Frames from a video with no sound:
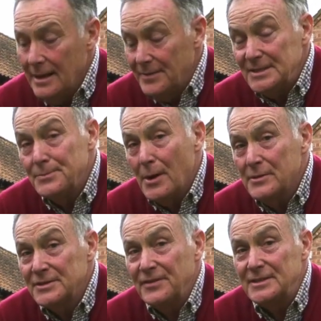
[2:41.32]
This
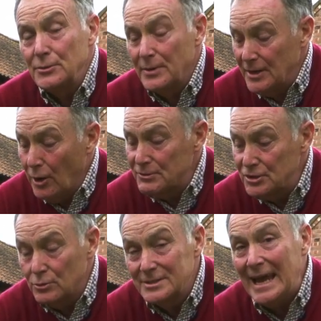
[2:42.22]
mower is fitted with an
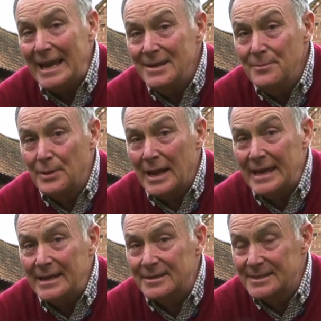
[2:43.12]
optional
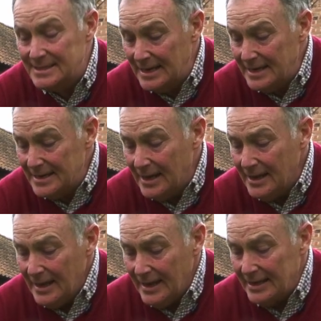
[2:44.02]
10-bladed cylinder.
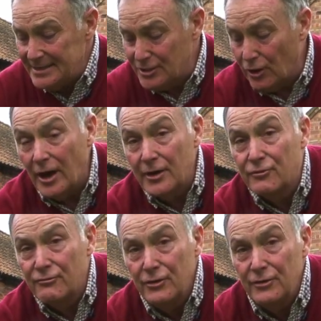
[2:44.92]
It's got a
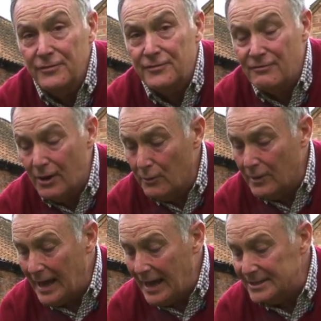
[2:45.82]
grooved
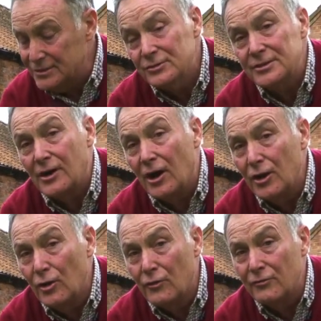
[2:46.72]
roller, and it's also got a
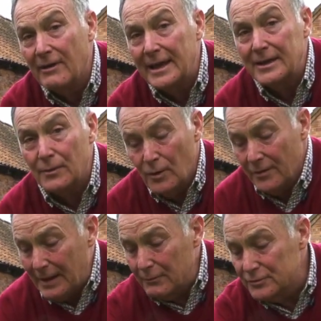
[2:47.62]
lawn rake. And
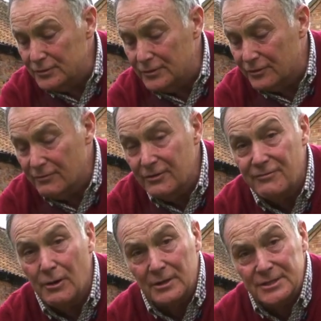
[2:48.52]
what that will do, the
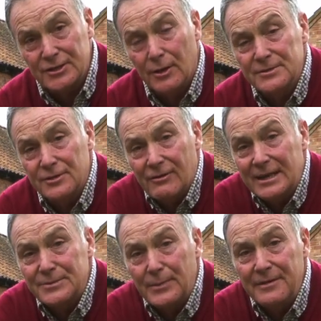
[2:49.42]
grooved roller stops the
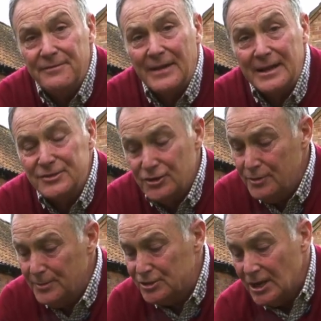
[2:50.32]
grass being flattened
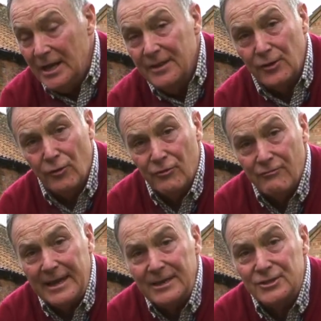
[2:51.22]
too much. The
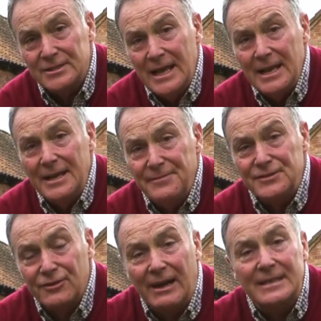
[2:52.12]
lawn rake just
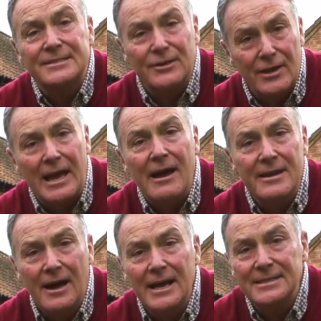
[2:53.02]
lifts the grass so you get
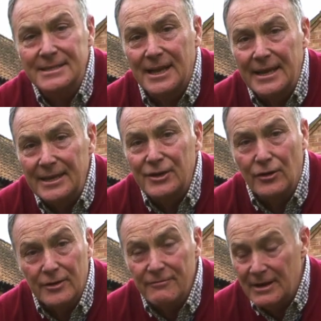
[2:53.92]
a nice clean
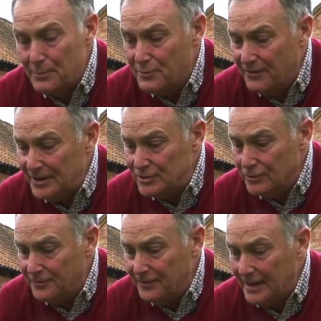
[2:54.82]
cut and a really
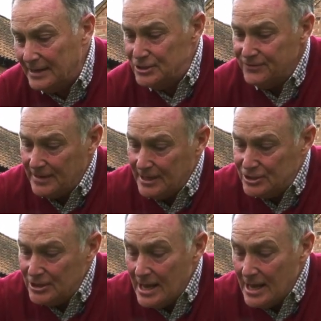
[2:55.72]
professional finish.